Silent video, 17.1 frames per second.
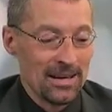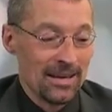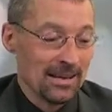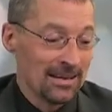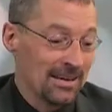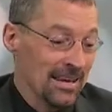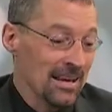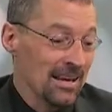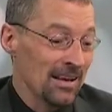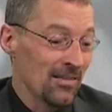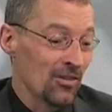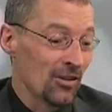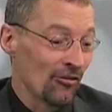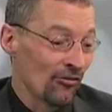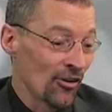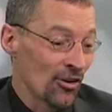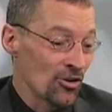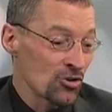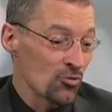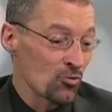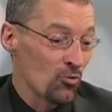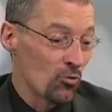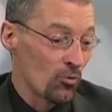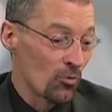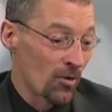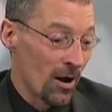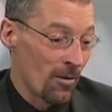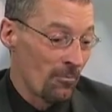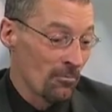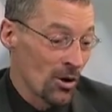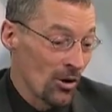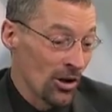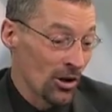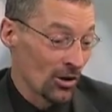Indeed, the first uh,
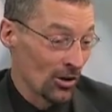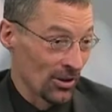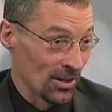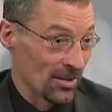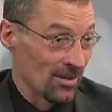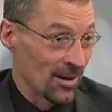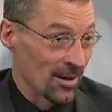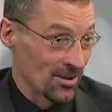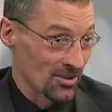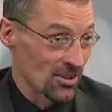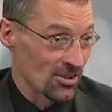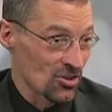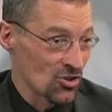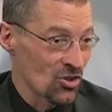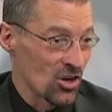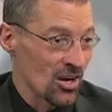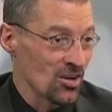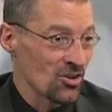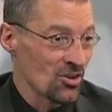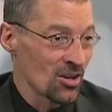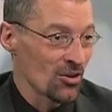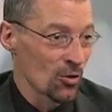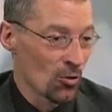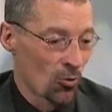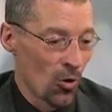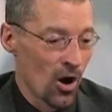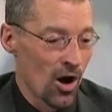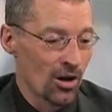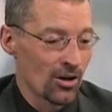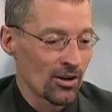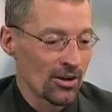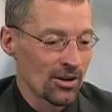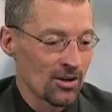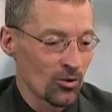miracle he does is changing the
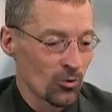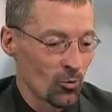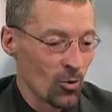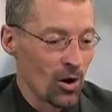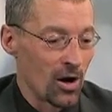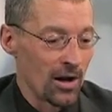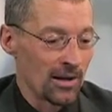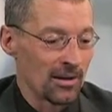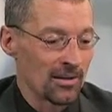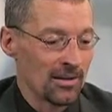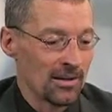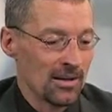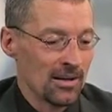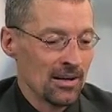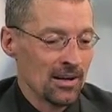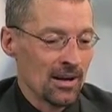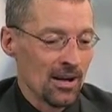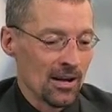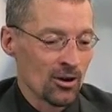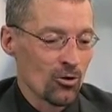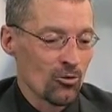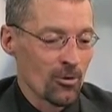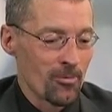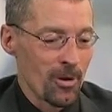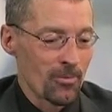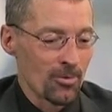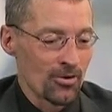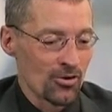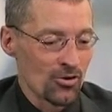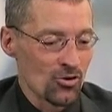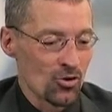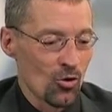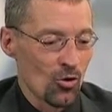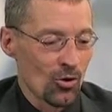water into wine. And you remember the
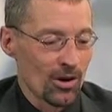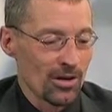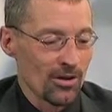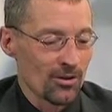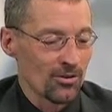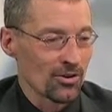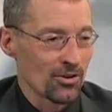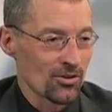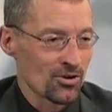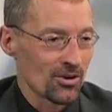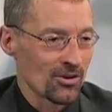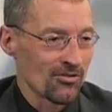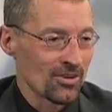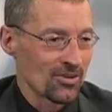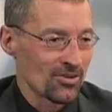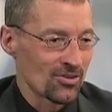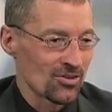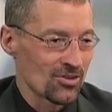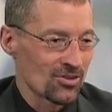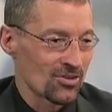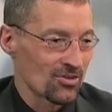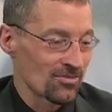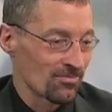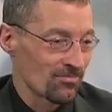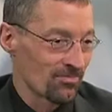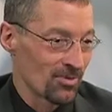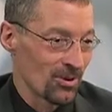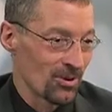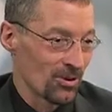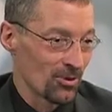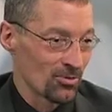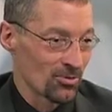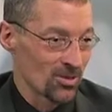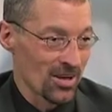story, you know, the servants, you
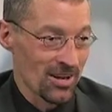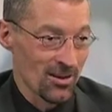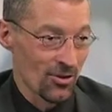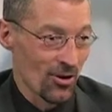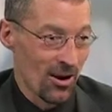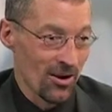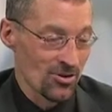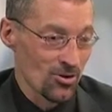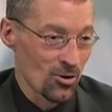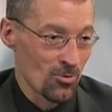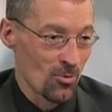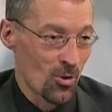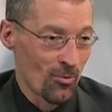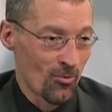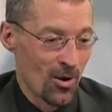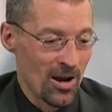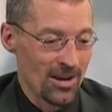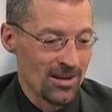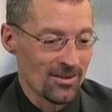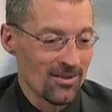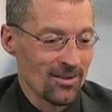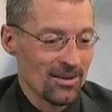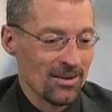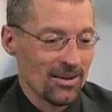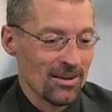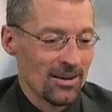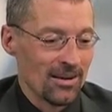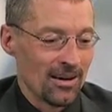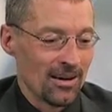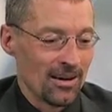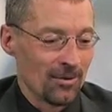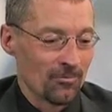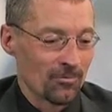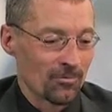know, say there is no more wine.
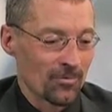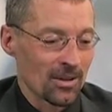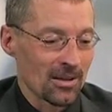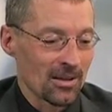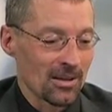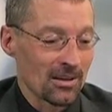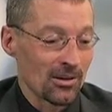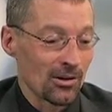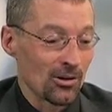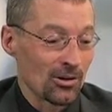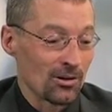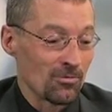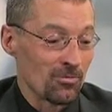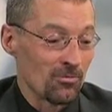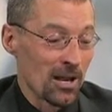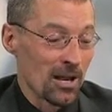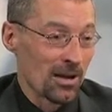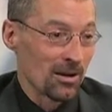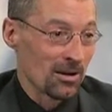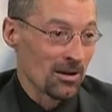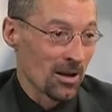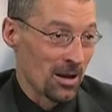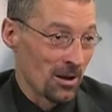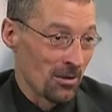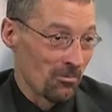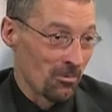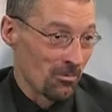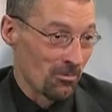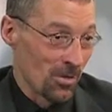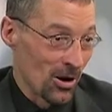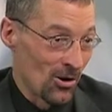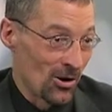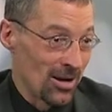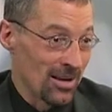Um, You know, and, and um,
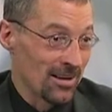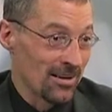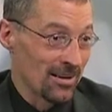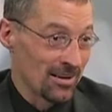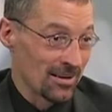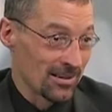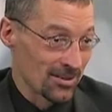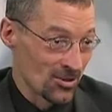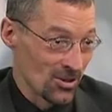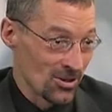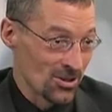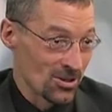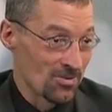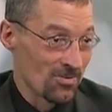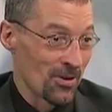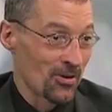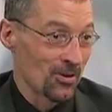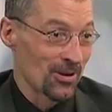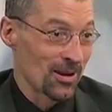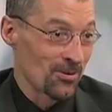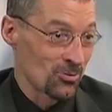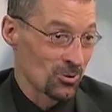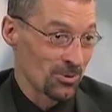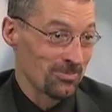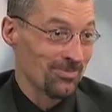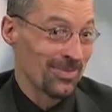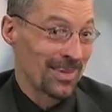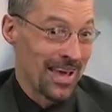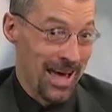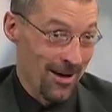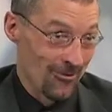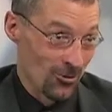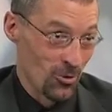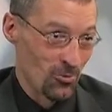Mary, uh, Jesus' mother, comes to him, they
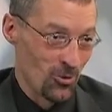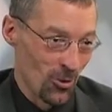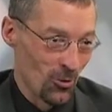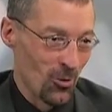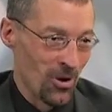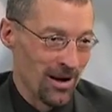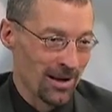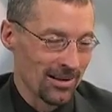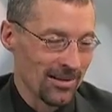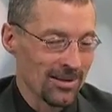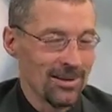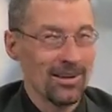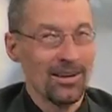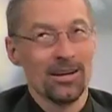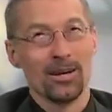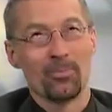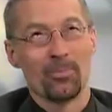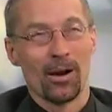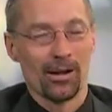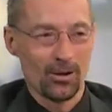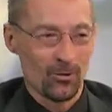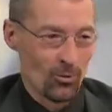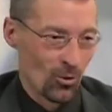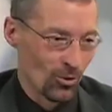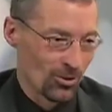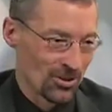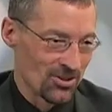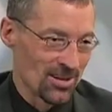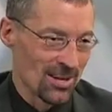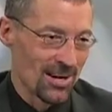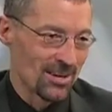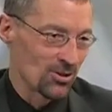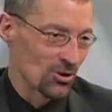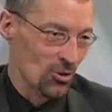have no more wine. Probably rolled his
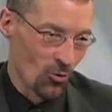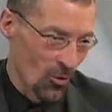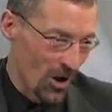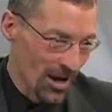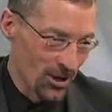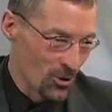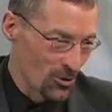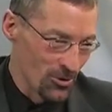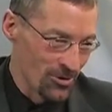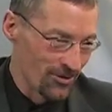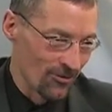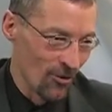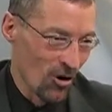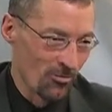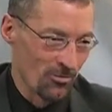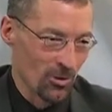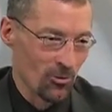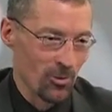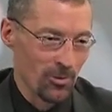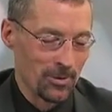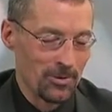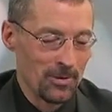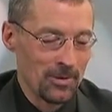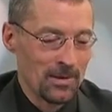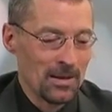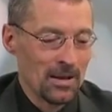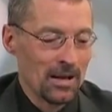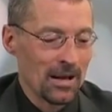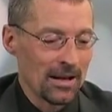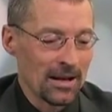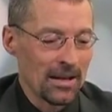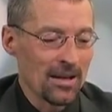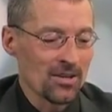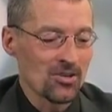eyes, you know, why do you involve me, woman?
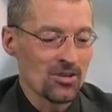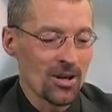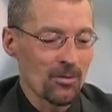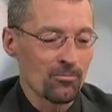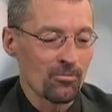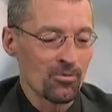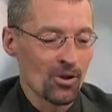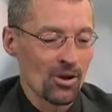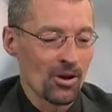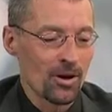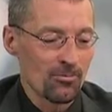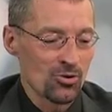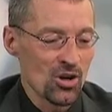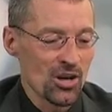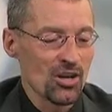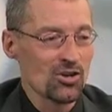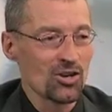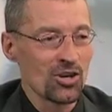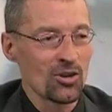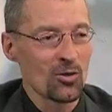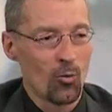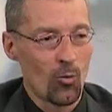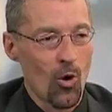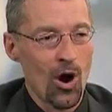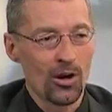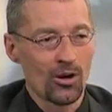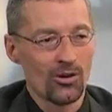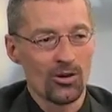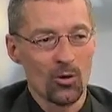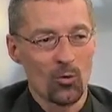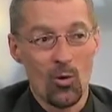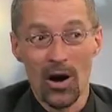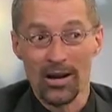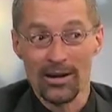And he ends up um, changing the water
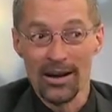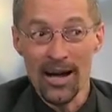into wine.